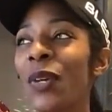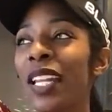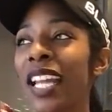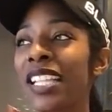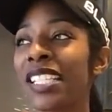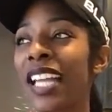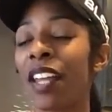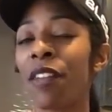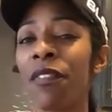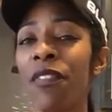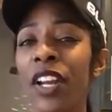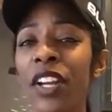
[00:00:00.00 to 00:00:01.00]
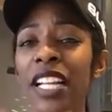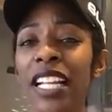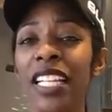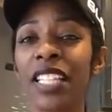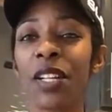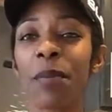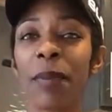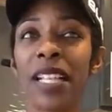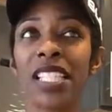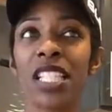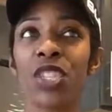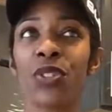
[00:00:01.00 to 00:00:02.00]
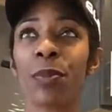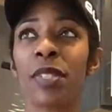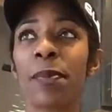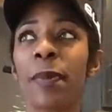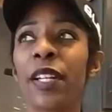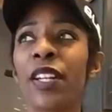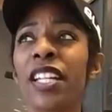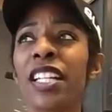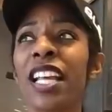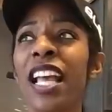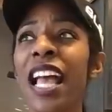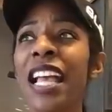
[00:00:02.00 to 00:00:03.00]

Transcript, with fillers: And I just got a very clear message from Spirit.